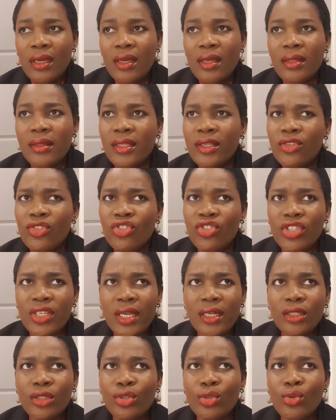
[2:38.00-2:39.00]
This
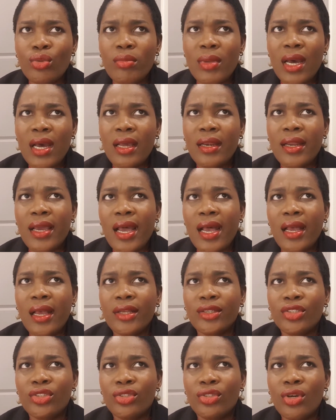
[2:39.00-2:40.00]
gentleman
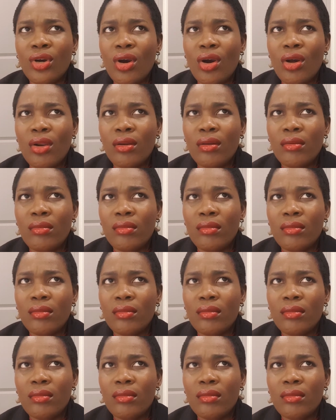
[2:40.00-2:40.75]
has done